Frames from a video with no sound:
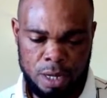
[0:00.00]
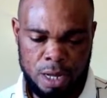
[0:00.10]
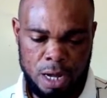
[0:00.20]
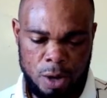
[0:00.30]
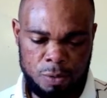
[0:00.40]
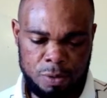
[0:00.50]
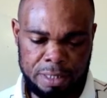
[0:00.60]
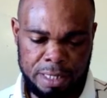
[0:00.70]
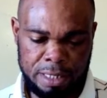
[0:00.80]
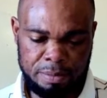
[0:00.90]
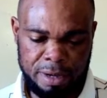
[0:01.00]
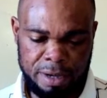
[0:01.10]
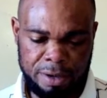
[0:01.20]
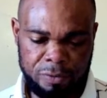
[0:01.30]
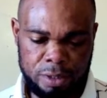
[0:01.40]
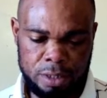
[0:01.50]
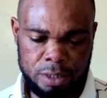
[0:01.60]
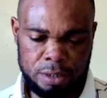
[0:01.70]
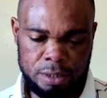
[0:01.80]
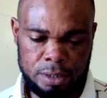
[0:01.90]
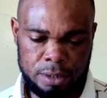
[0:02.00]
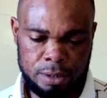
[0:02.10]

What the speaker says: I'm selecting 2 videos. Click on